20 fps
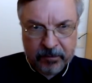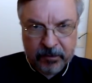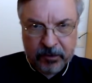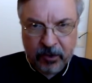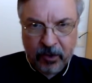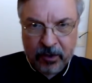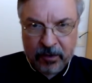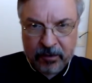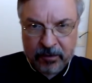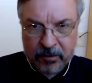
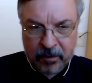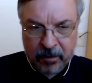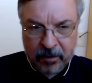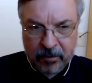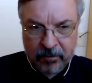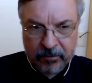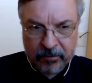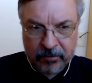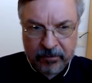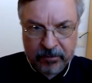choice
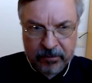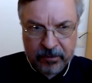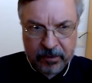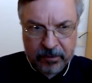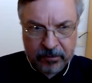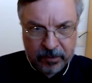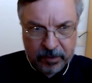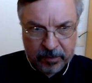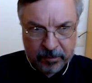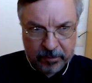of
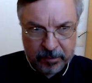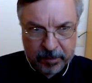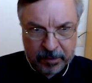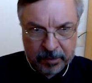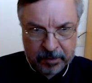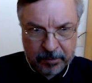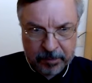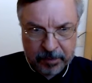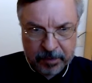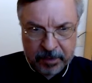
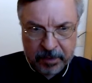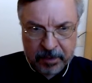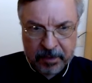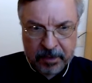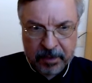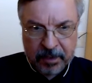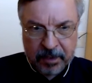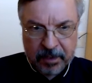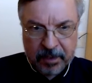treatment period.